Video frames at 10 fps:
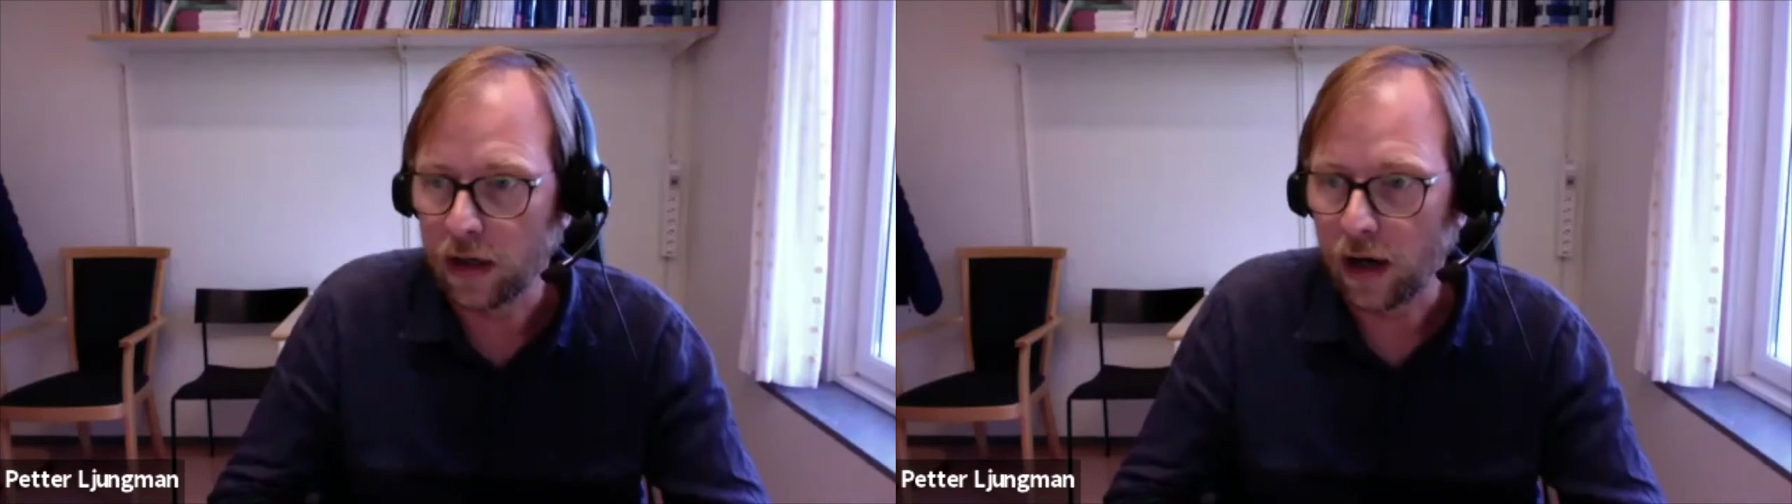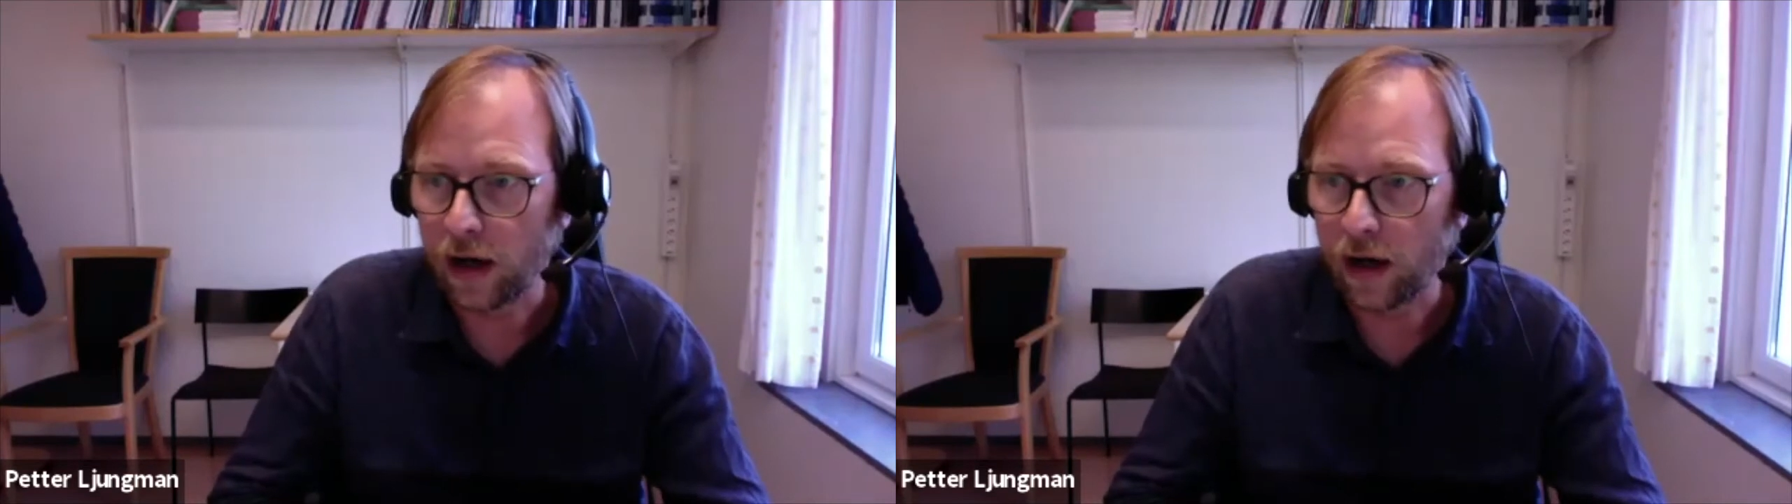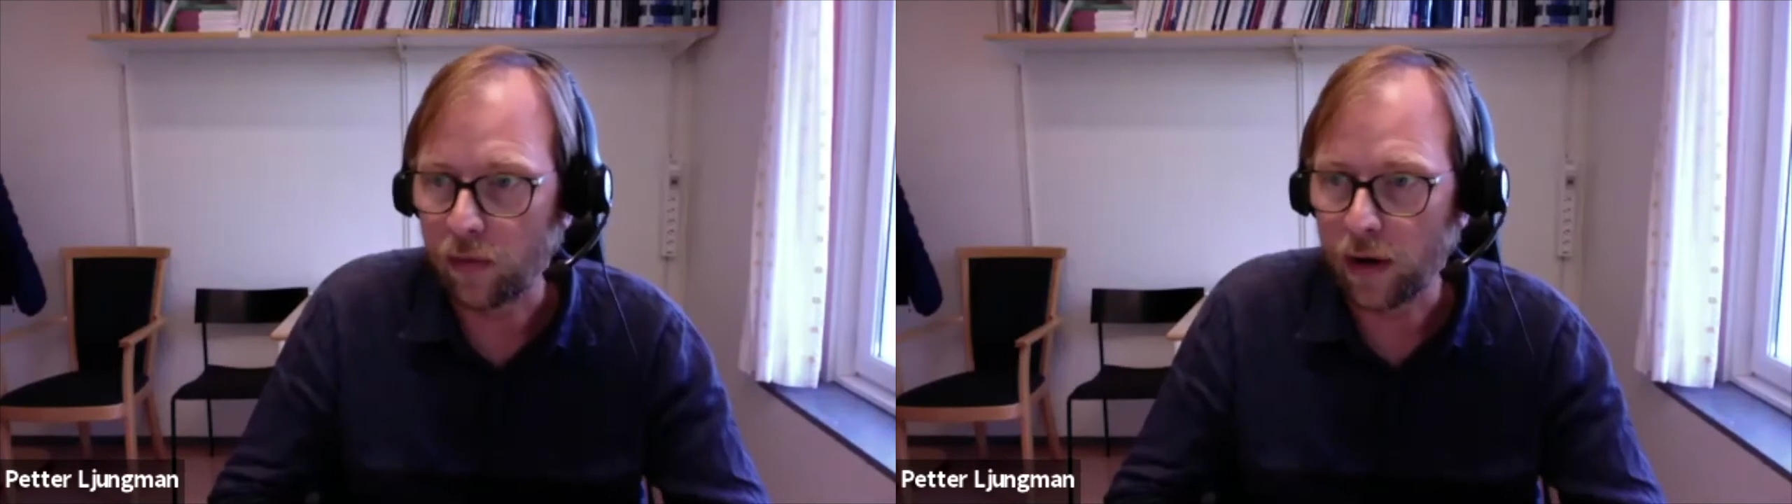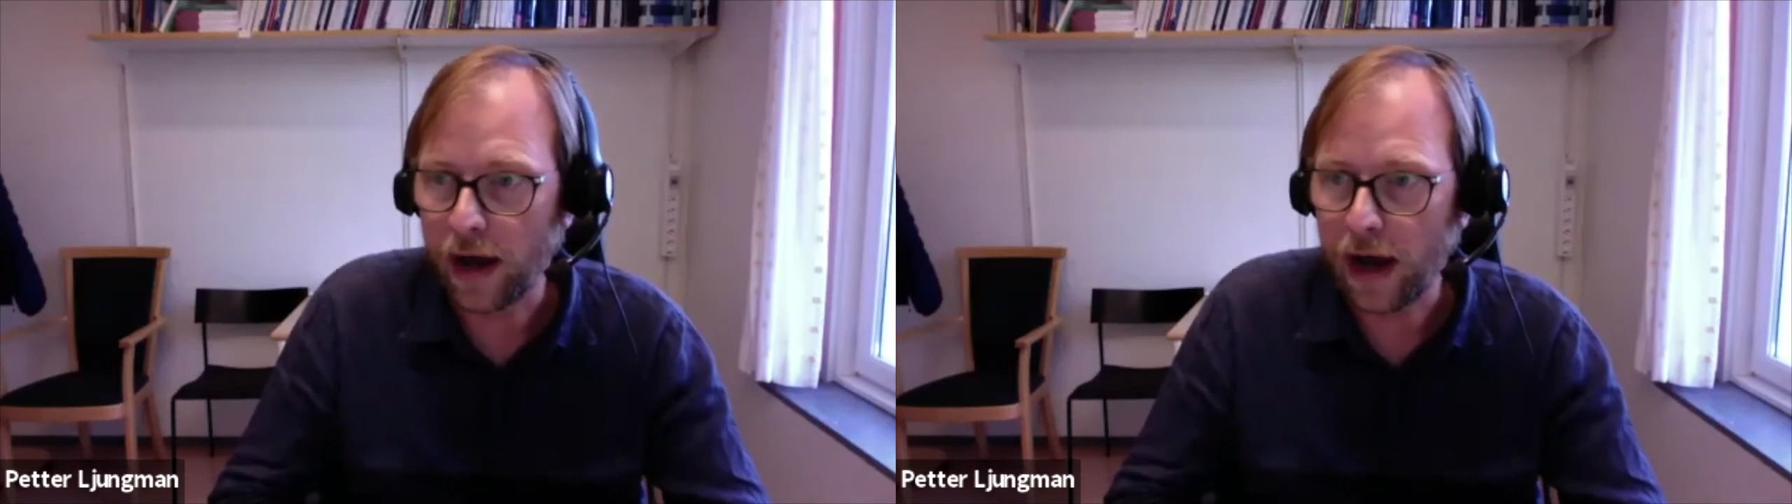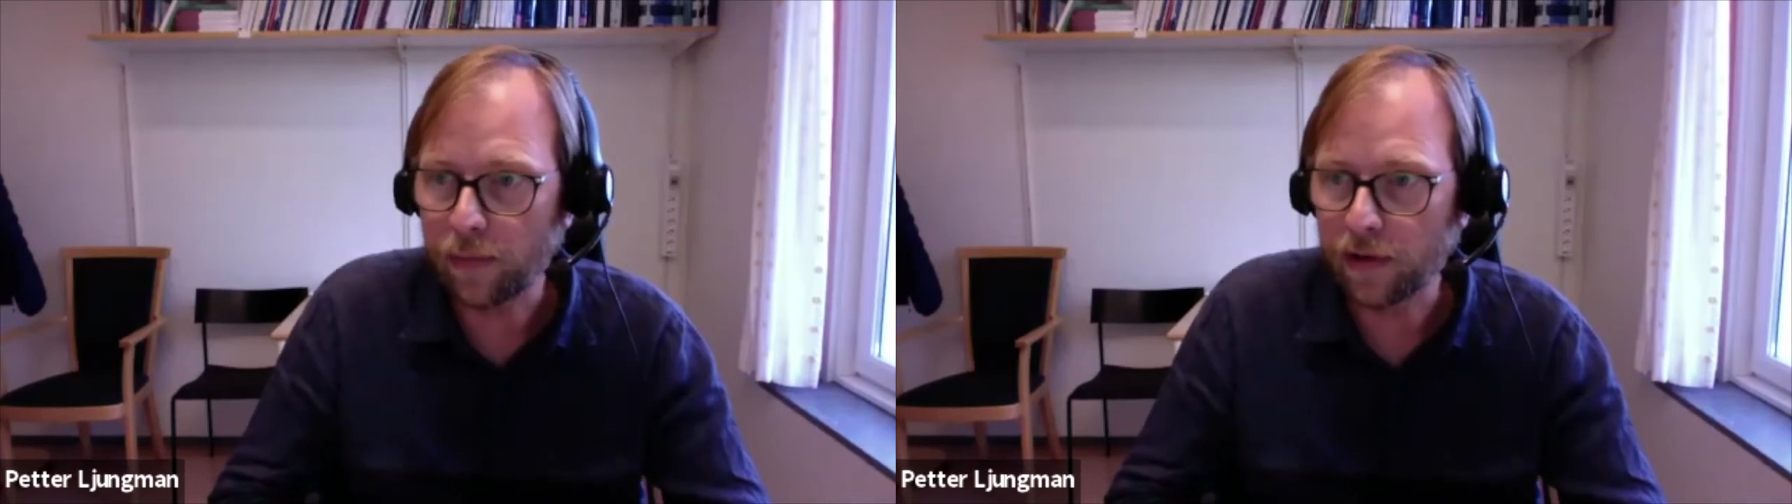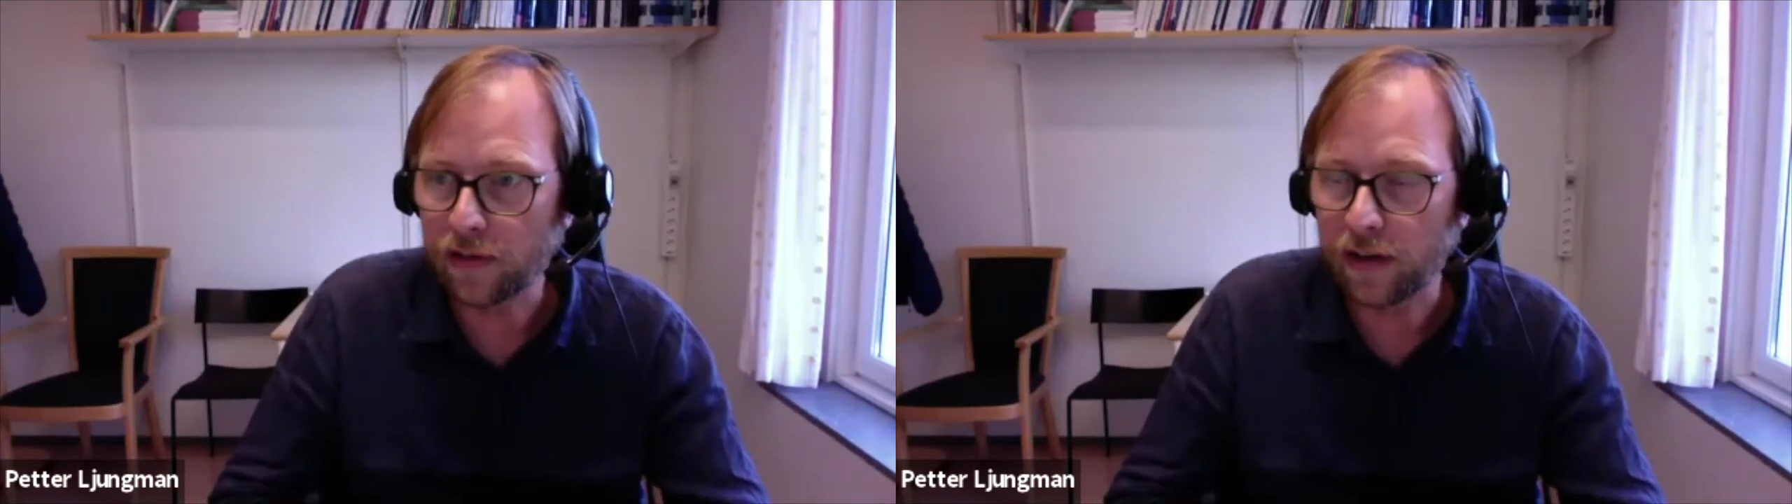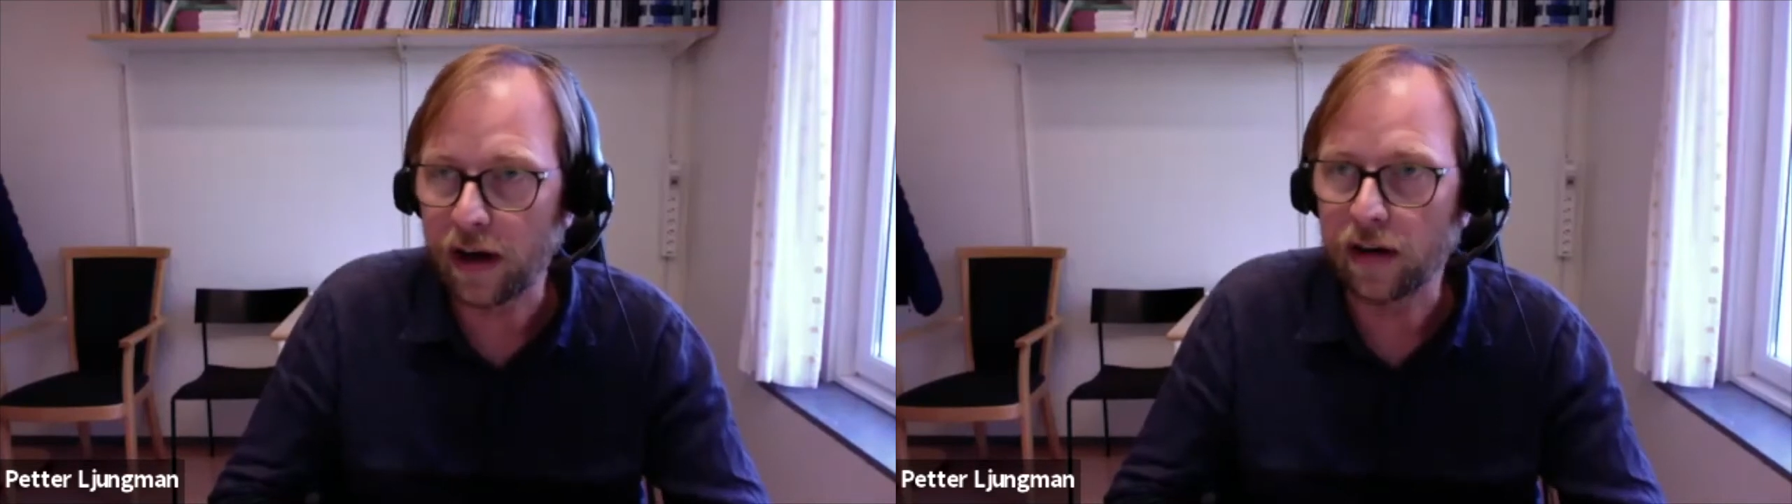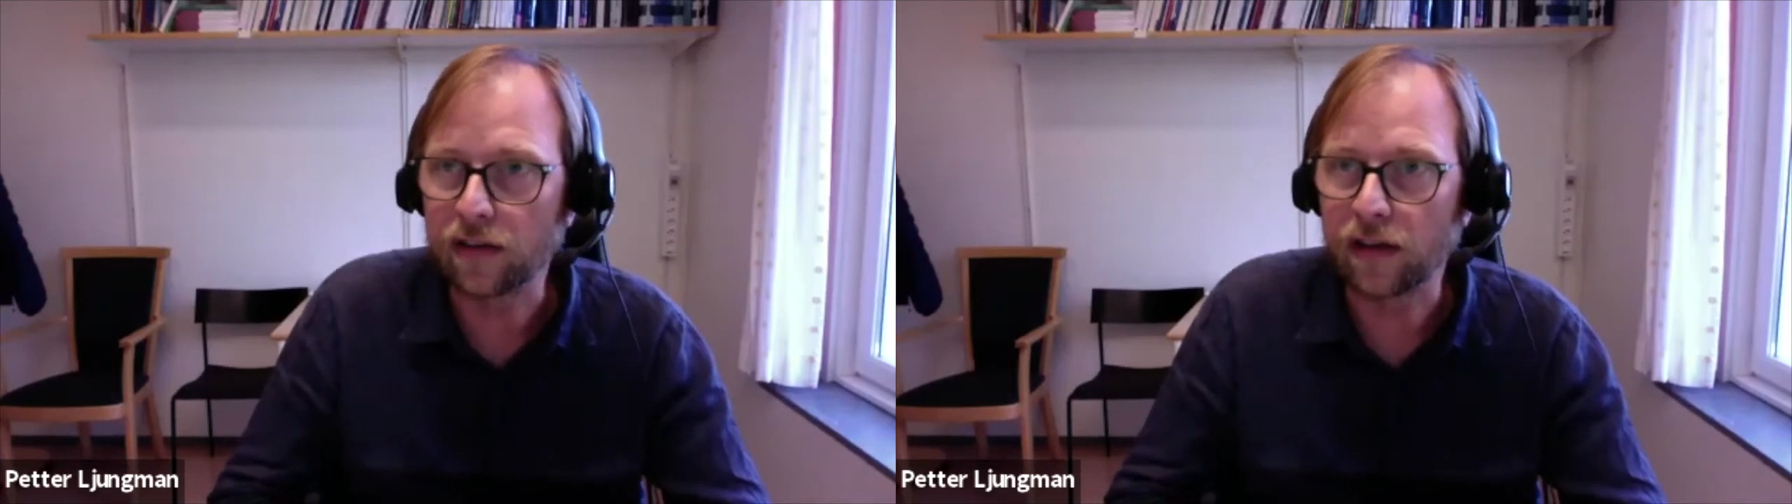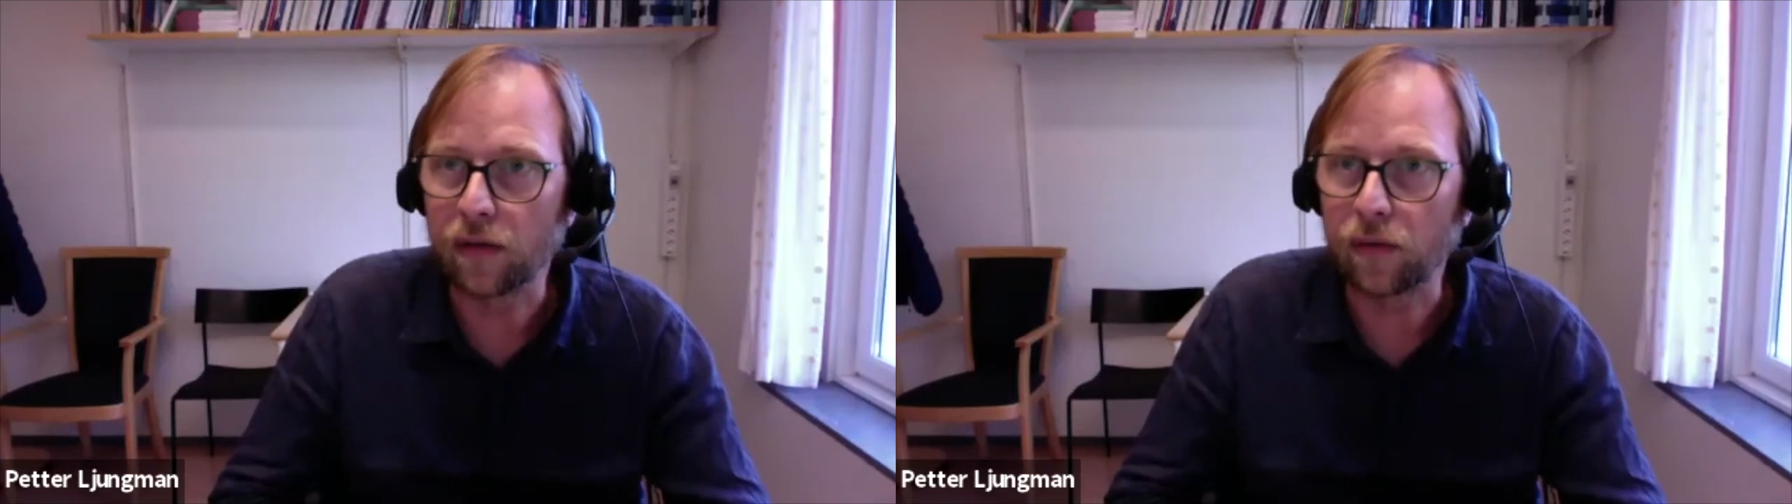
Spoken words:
and what happens there is that